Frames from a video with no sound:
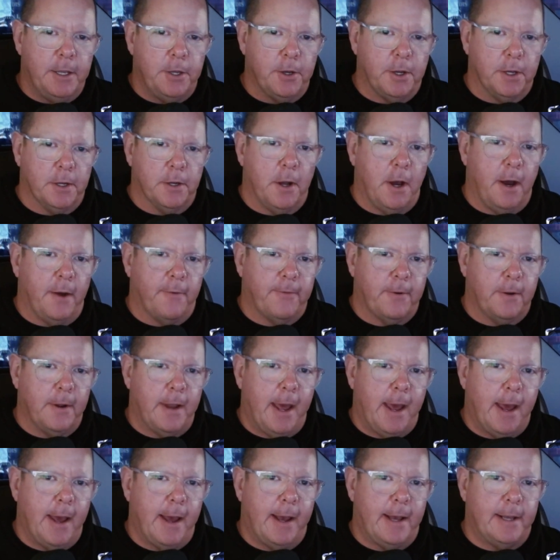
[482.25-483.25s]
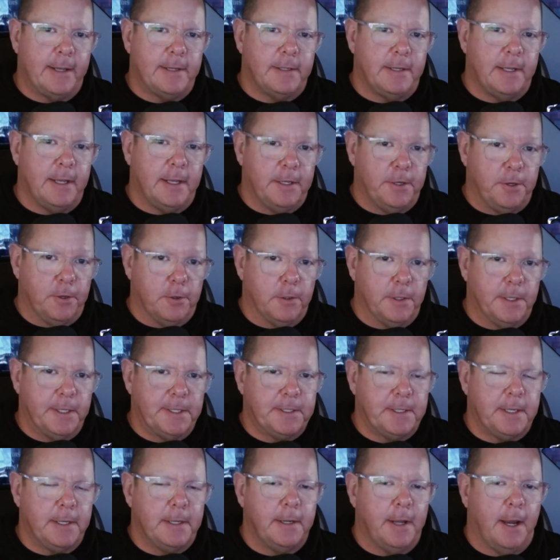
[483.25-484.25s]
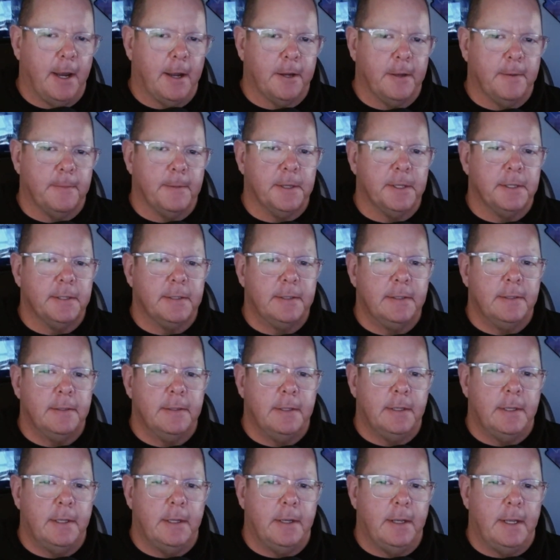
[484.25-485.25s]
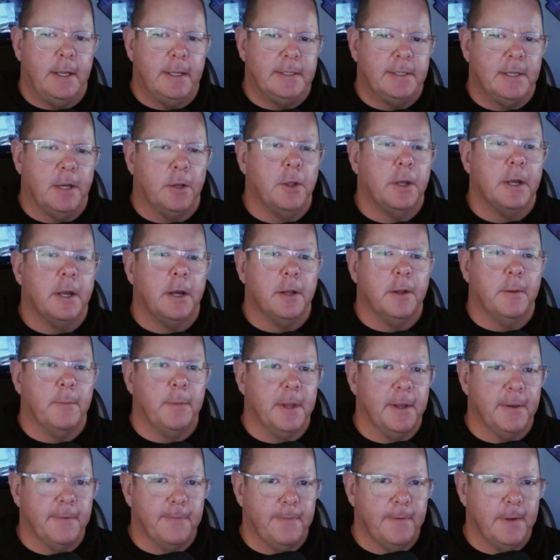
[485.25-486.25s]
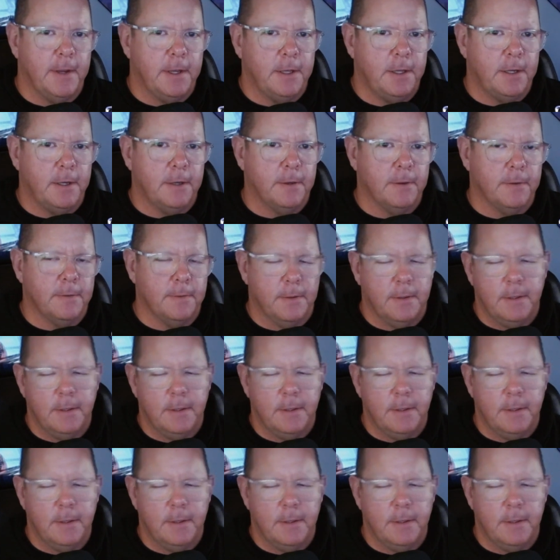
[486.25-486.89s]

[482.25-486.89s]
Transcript: you can offer that in your listing documents, it's only going to benefit you.